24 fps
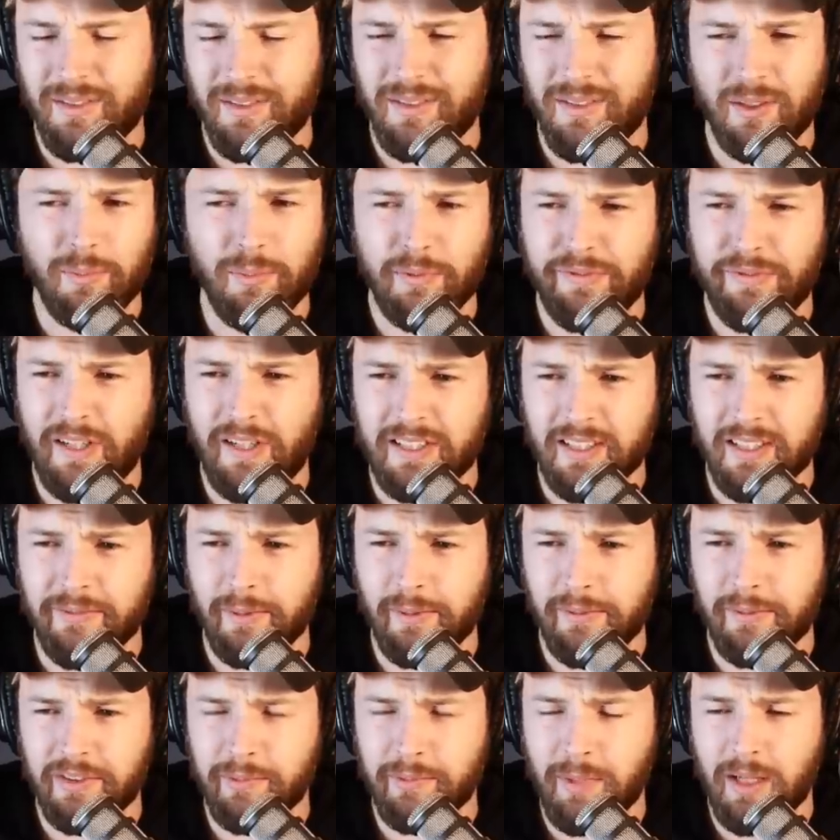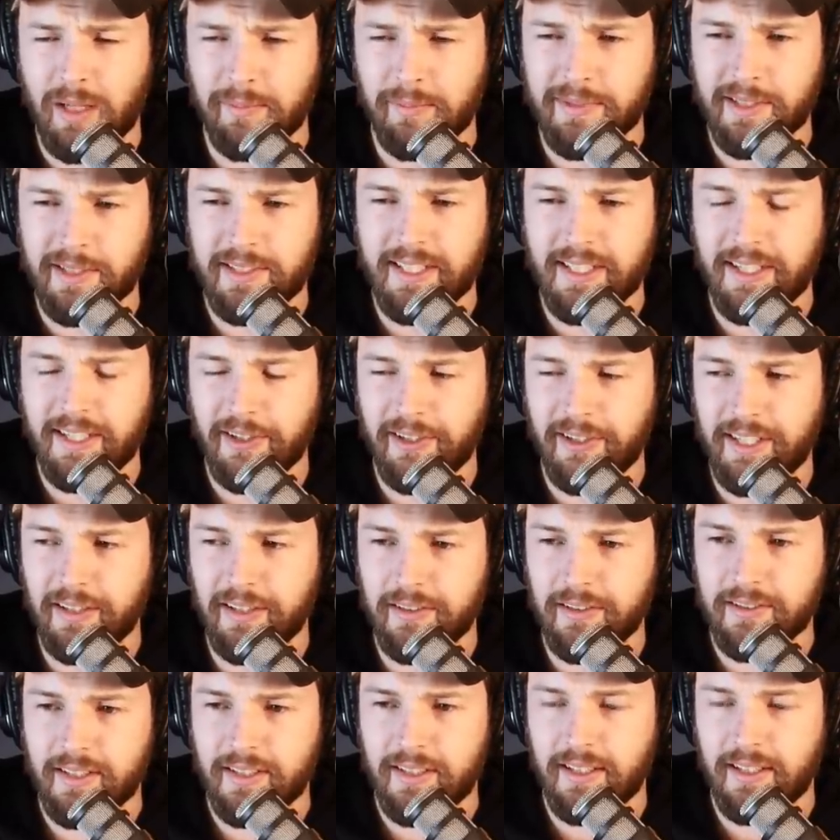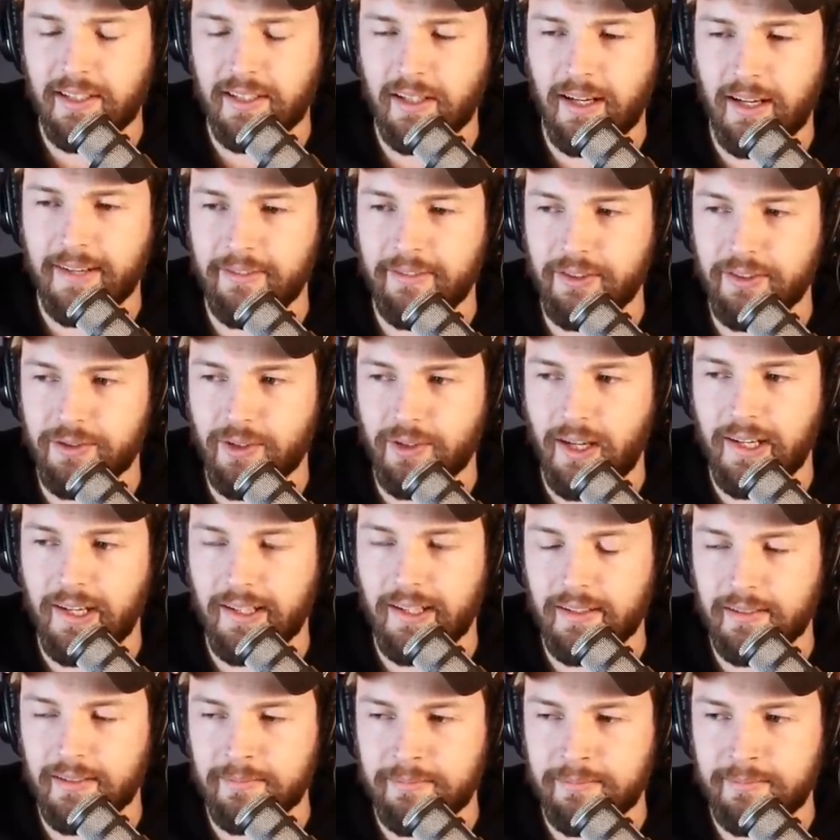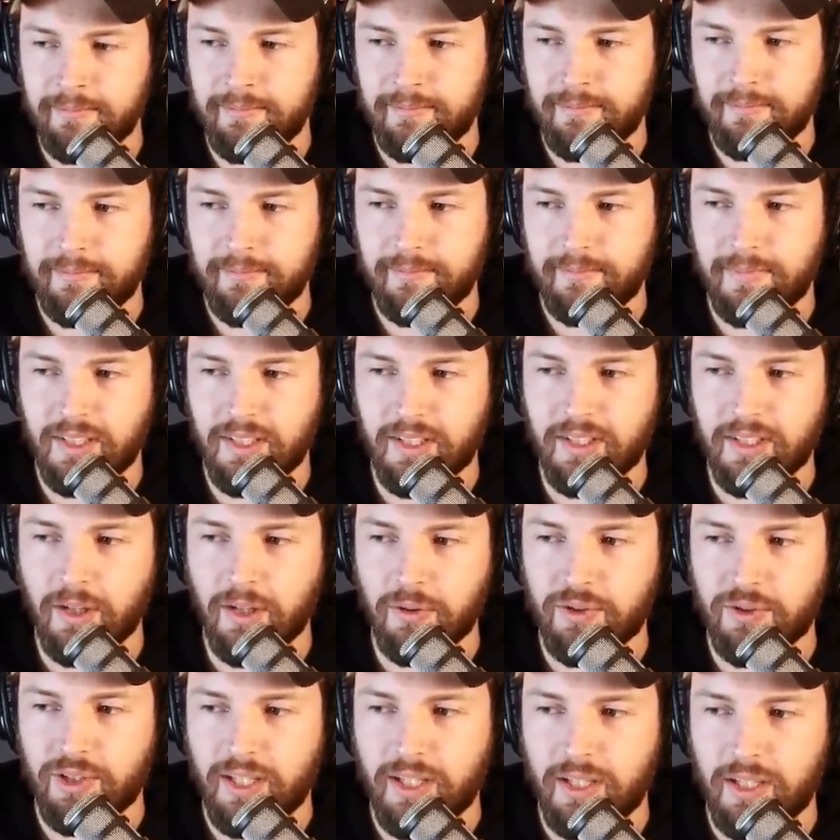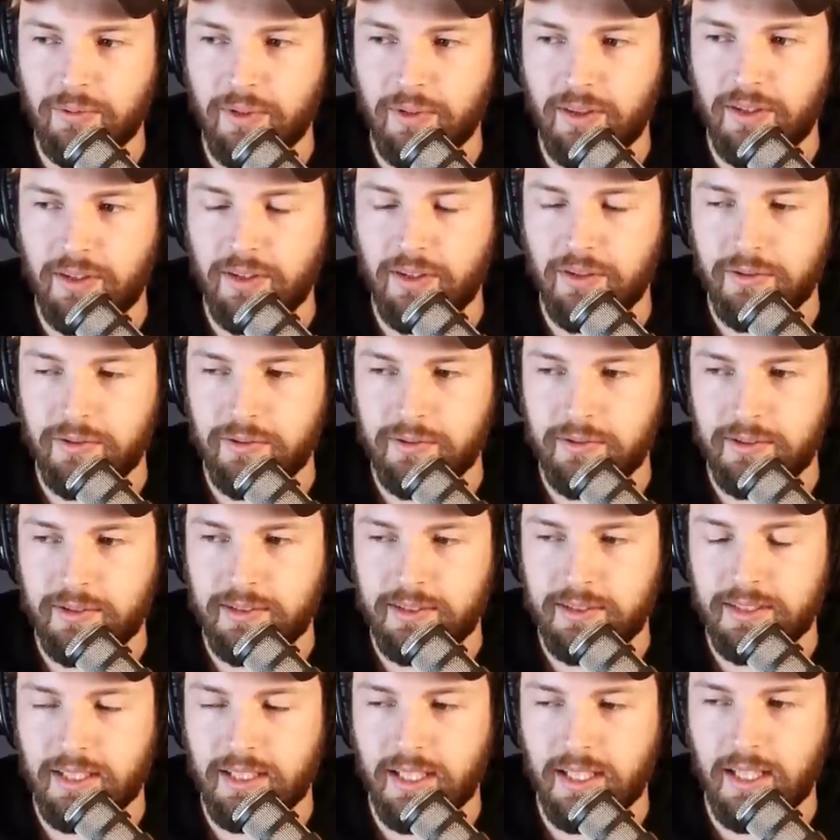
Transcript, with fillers: it's super fucked up of your mom to dig her heels in and not even try to negotiate with you.